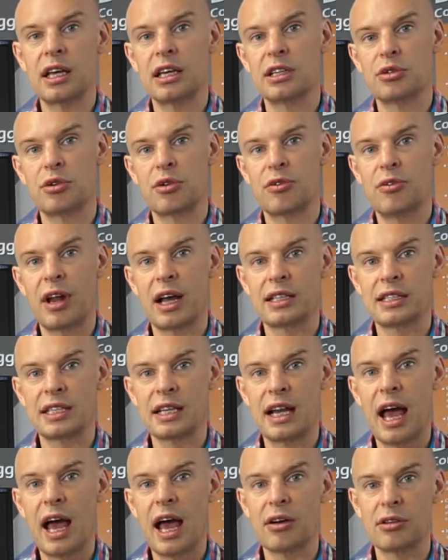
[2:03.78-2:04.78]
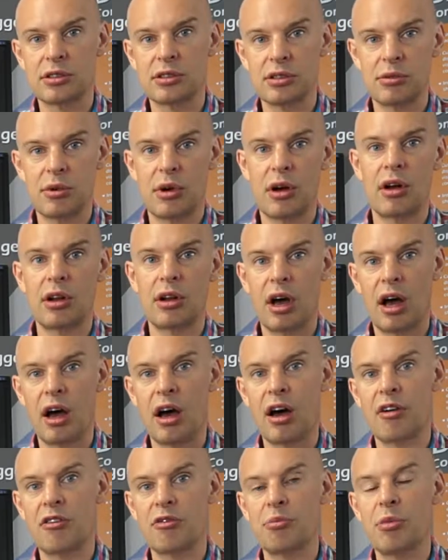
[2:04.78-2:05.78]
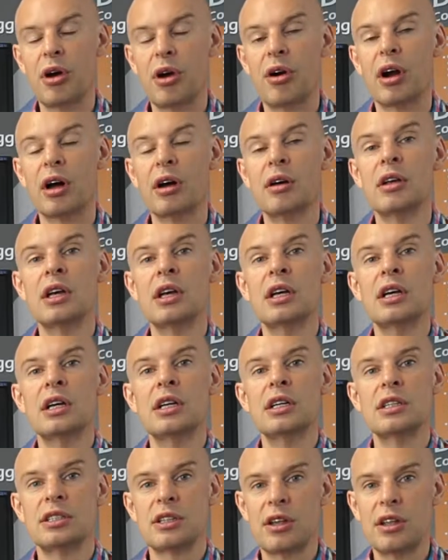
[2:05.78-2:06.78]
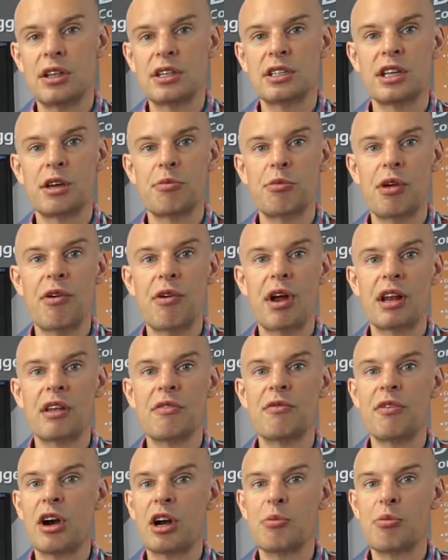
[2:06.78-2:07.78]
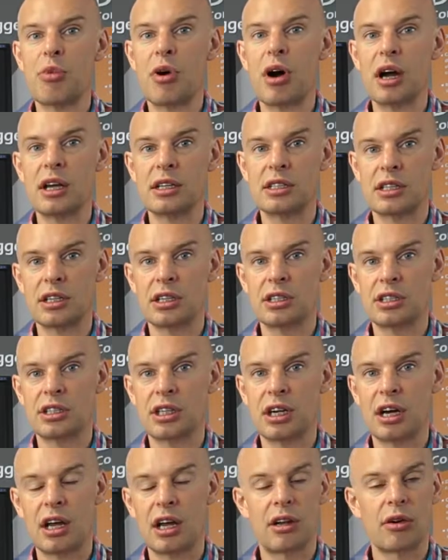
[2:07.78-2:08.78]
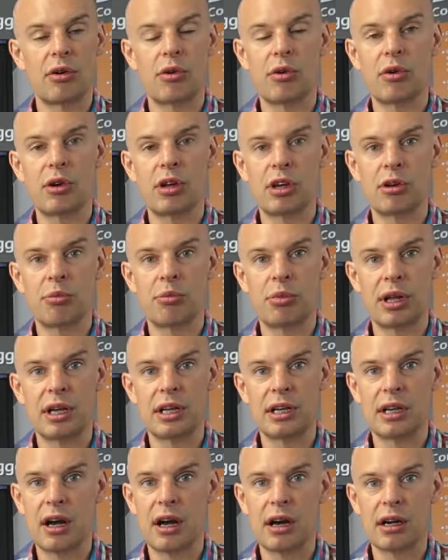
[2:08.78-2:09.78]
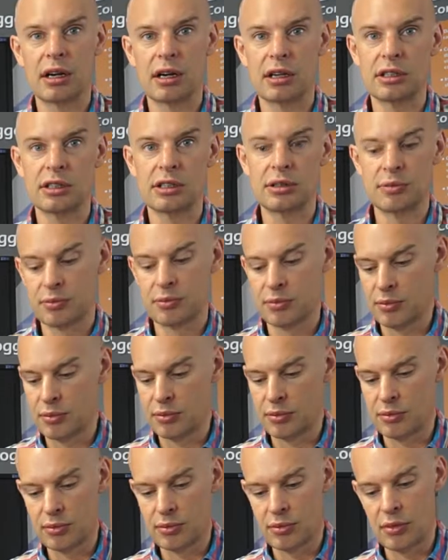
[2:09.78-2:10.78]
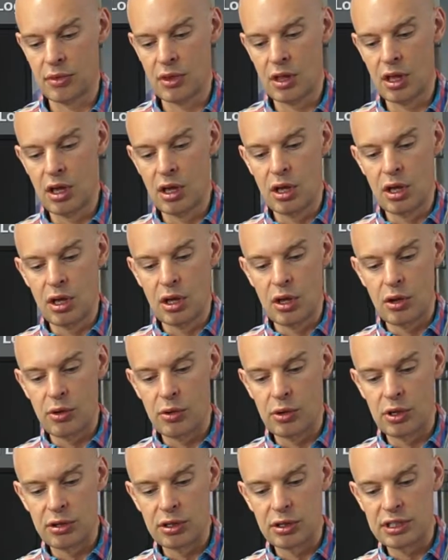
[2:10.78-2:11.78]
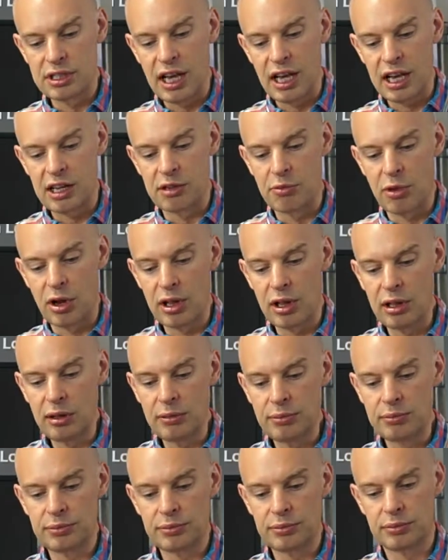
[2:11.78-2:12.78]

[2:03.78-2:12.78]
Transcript: it's reflected out on a half mirror. So this can be read in very bright sunshine or in complete darkness. We do a second model,